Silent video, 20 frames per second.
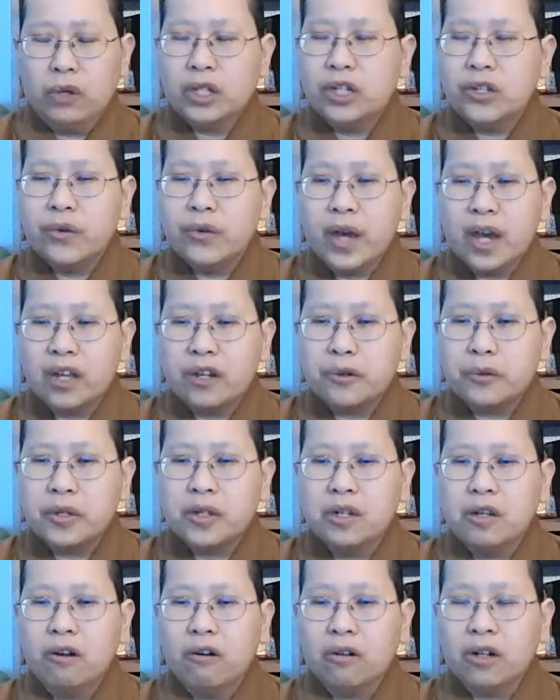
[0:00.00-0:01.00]
Whether you're
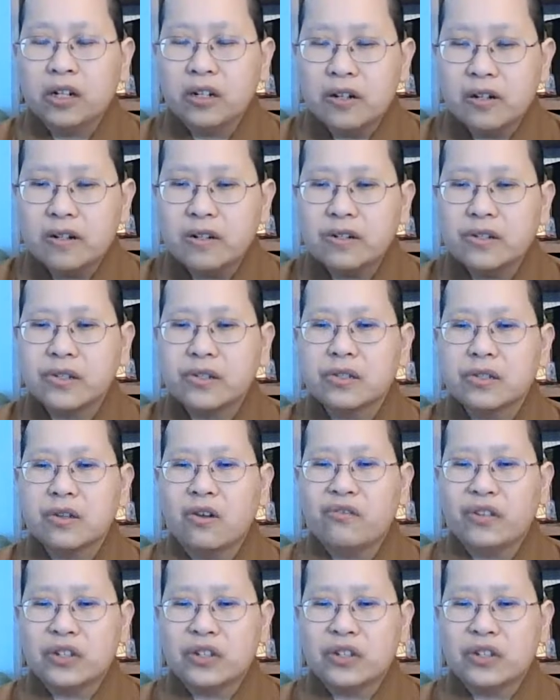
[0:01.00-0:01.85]
angry or curse